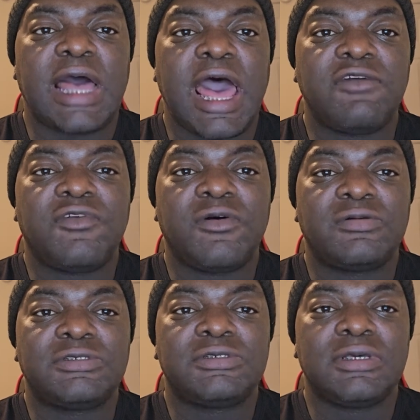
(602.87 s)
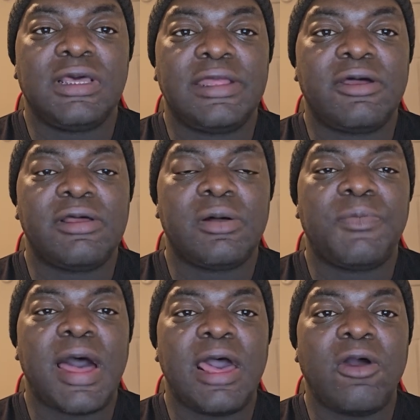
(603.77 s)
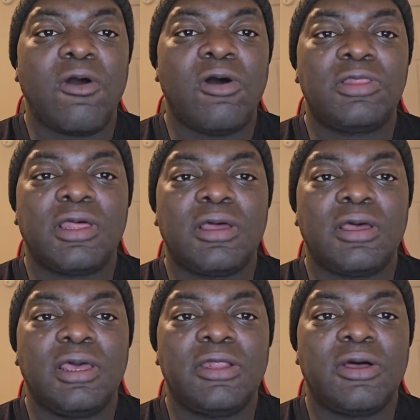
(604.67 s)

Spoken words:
iPhones. He'll buy all the